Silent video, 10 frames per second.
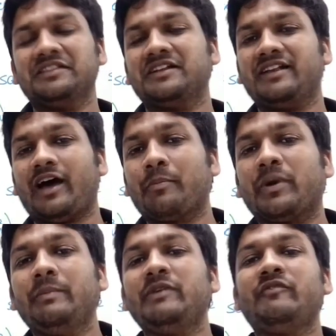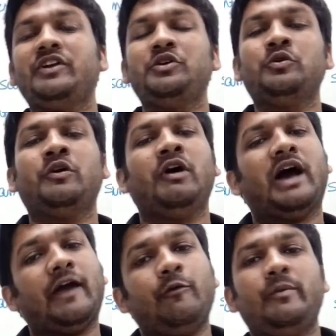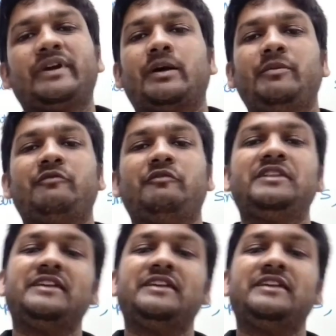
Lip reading: Then upcoming video I will be coming with